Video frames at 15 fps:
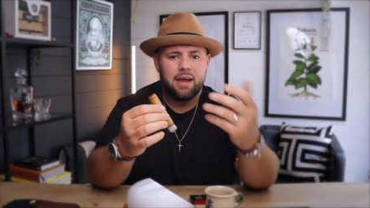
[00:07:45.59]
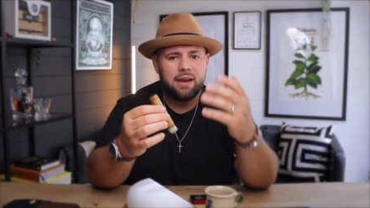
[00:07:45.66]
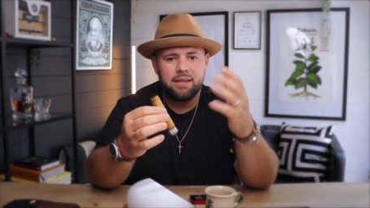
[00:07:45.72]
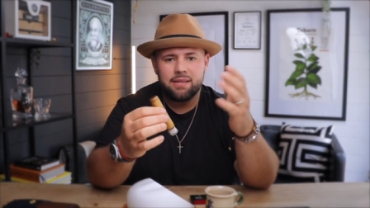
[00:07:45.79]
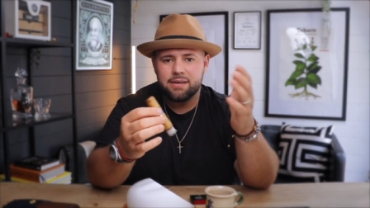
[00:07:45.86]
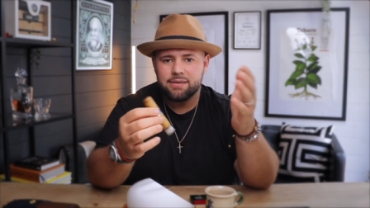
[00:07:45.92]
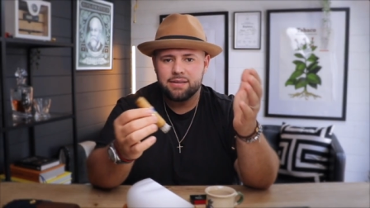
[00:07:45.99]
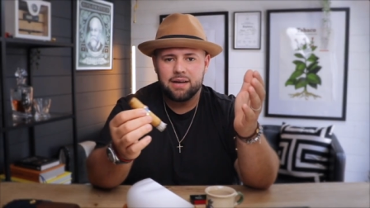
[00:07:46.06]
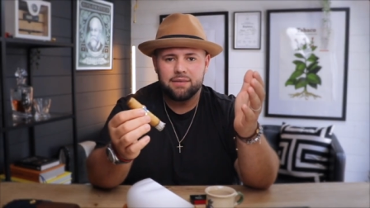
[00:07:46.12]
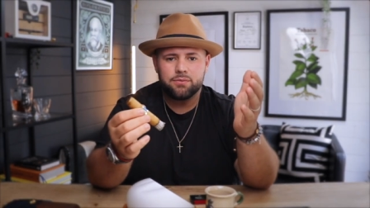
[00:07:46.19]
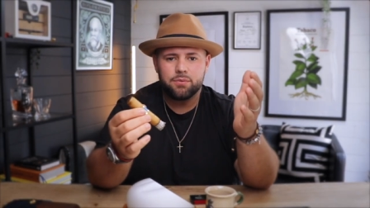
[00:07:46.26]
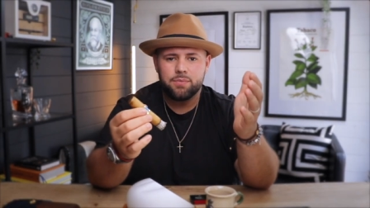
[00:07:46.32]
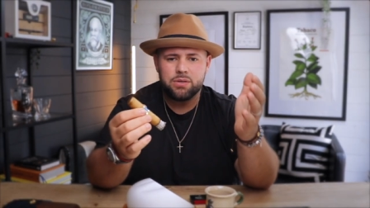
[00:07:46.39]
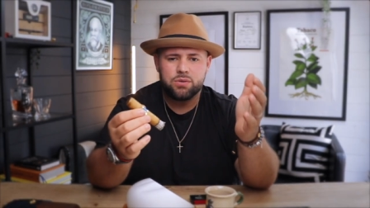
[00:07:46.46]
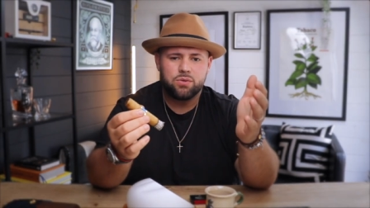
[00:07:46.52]
And it doesn't have
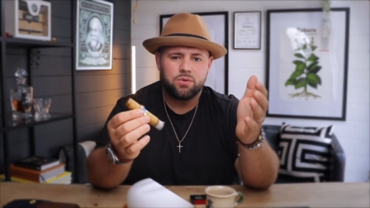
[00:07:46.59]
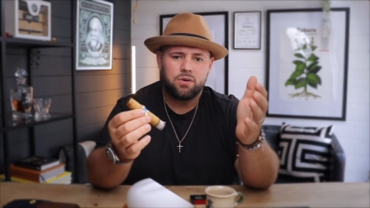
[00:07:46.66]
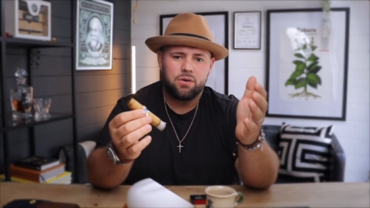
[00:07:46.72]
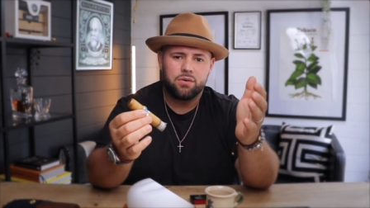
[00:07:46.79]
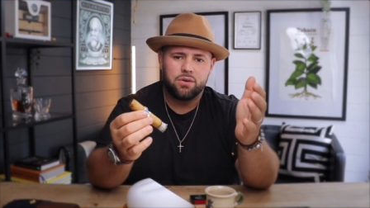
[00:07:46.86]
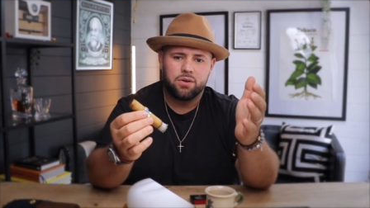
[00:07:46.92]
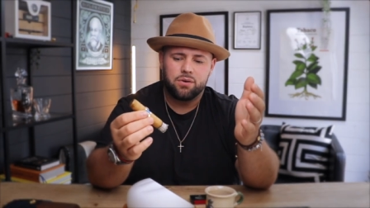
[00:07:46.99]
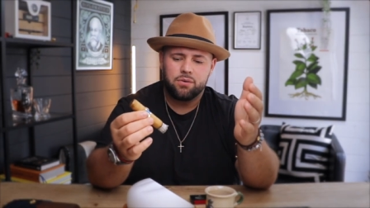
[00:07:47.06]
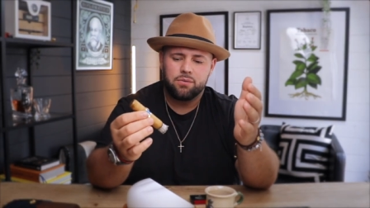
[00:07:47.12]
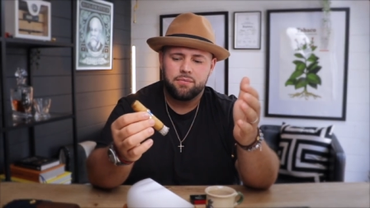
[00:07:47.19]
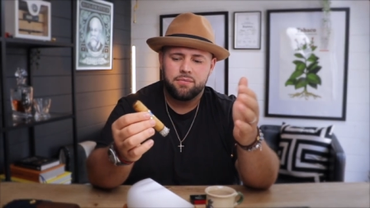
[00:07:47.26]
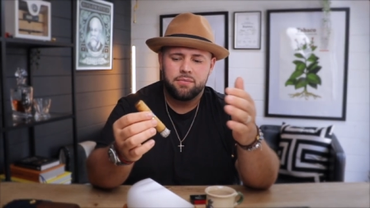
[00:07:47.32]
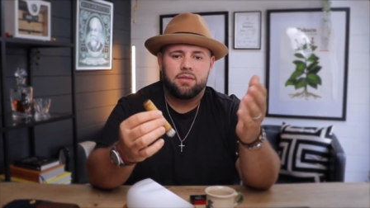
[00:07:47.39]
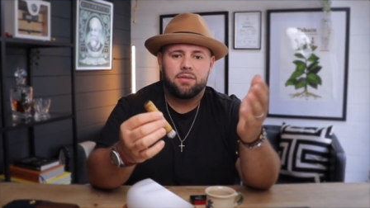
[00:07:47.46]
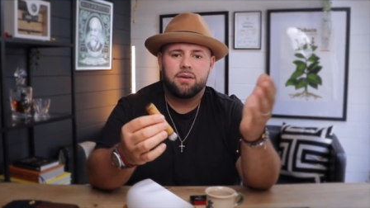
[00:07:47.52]
to be too long, you know.
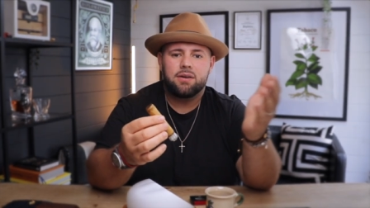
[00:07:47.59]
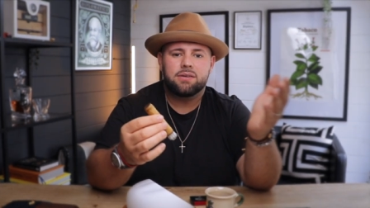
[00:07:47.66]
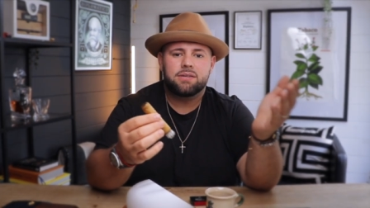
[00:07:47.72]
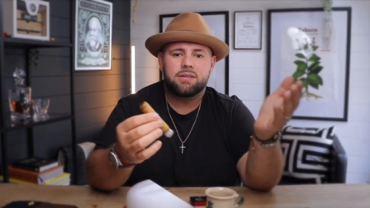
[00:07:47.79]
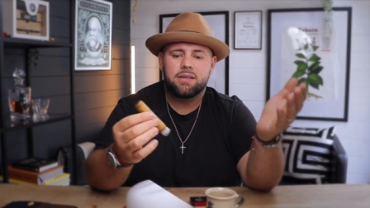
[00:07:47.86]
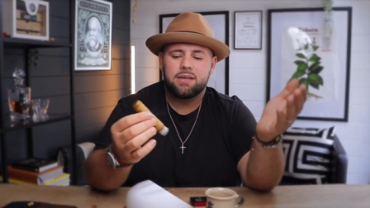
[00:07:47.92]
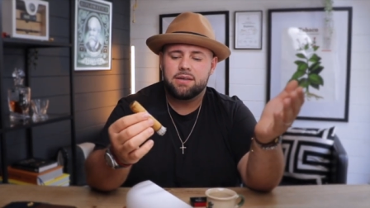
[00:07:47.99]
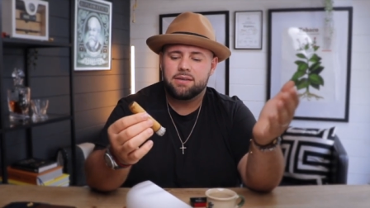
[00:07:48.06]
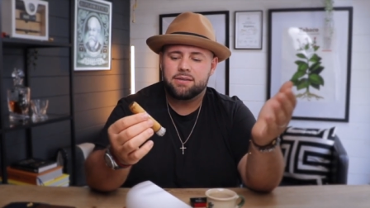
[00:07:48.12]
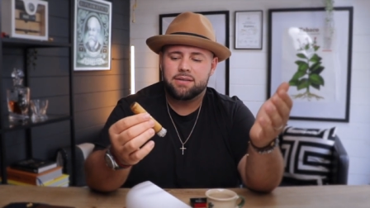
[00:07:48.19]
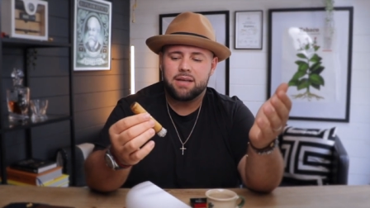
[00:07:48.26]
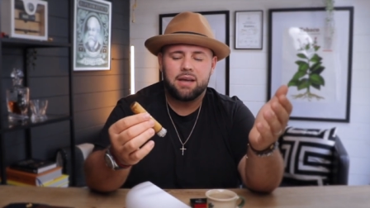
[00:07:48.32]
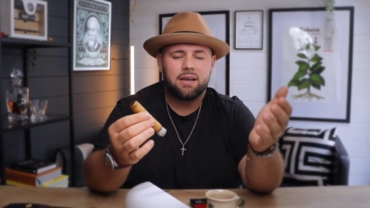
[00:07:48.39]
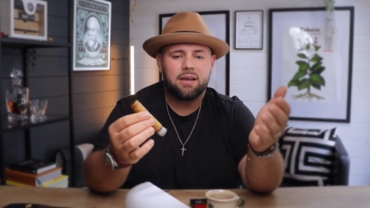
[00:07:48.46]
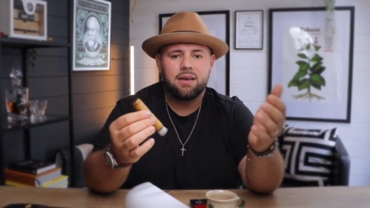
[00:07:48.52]
30
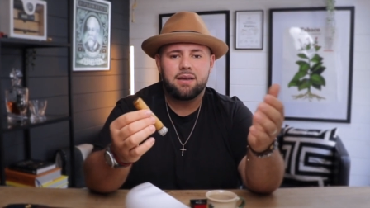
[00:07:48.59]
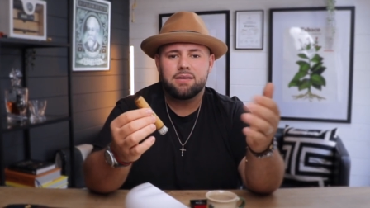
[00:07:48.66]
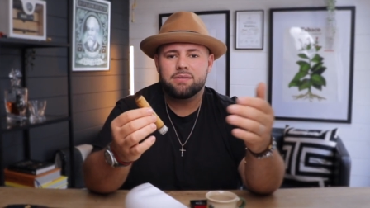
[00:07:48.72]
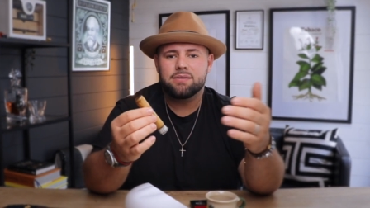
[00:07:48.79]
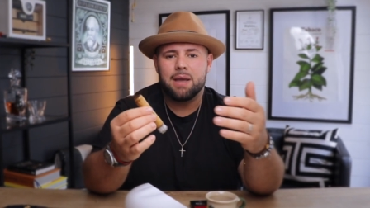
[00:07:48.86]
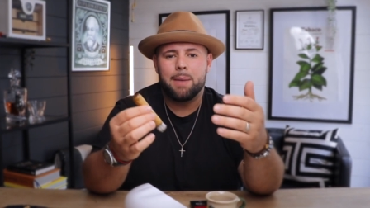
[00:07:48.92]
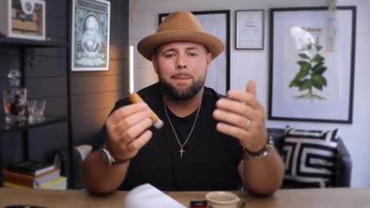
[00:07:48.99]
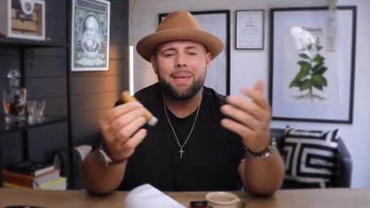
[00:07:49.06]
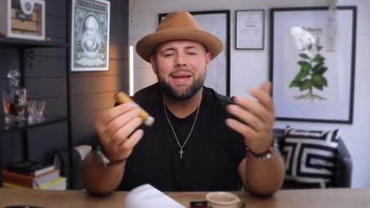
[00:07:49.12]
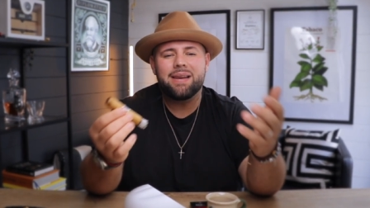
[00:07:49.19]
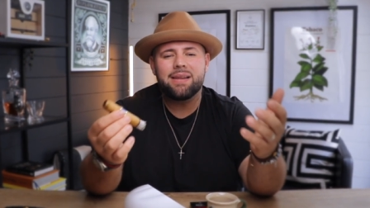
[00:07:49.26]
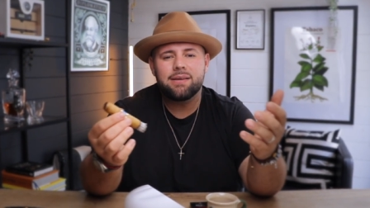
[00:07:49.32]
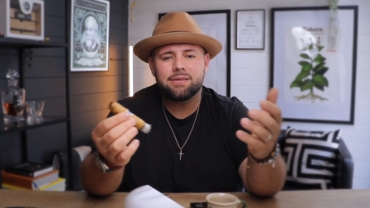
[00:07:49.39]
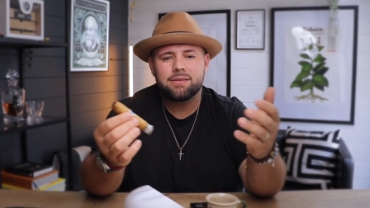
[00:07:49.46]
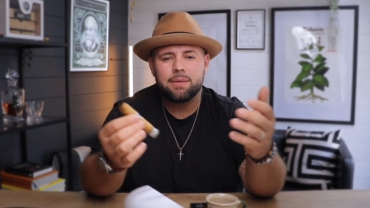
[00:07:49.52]
seconds, a
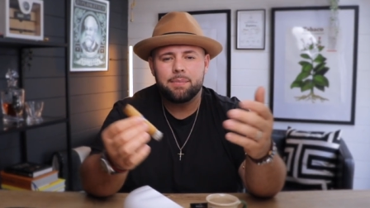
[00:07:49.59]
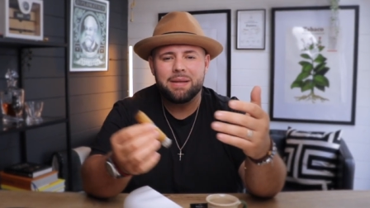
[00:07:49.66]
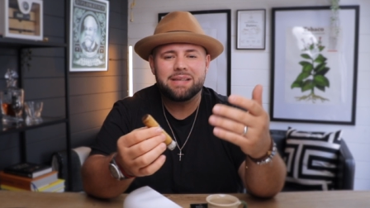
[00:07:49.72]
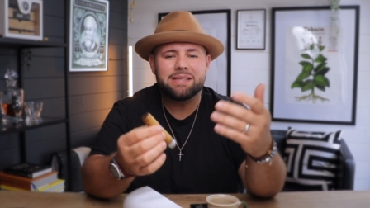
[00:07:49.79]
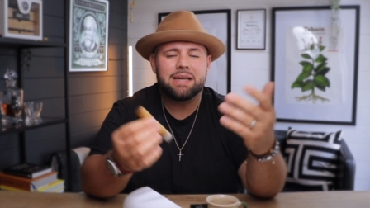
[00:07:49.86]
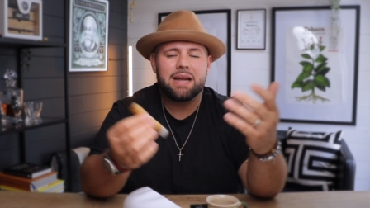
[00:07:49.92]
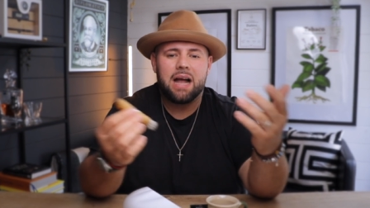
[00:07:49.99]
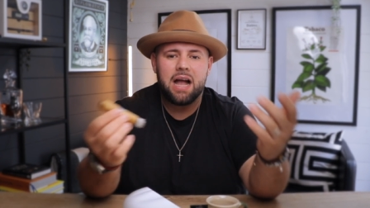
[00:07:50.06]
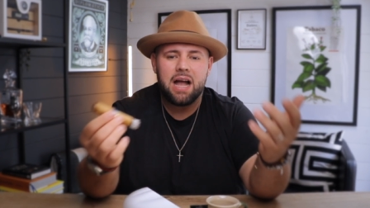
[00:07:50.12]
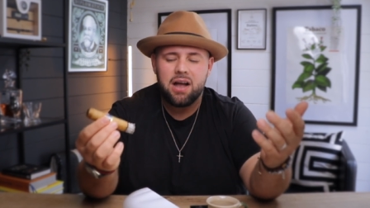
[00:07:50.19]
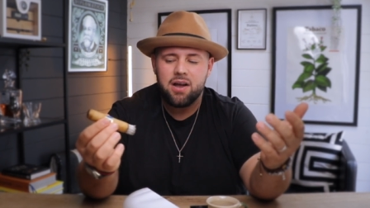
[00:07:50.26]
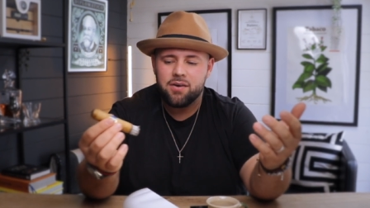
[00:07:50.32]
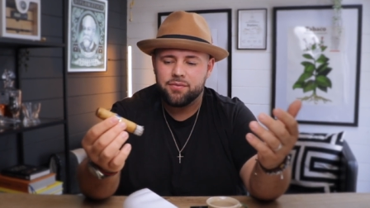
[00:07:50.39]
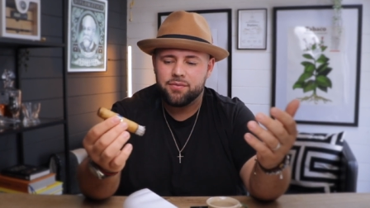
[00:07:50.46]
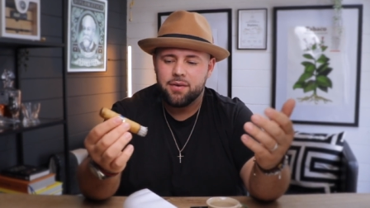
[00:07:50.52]
minute, minute and a
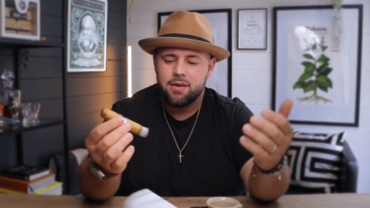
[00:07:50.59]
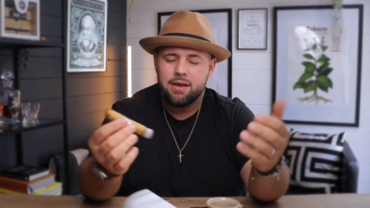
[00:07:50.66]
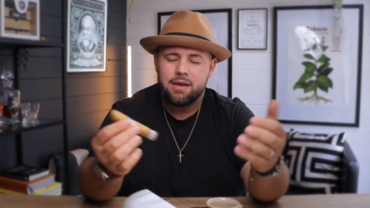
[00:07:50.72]
half.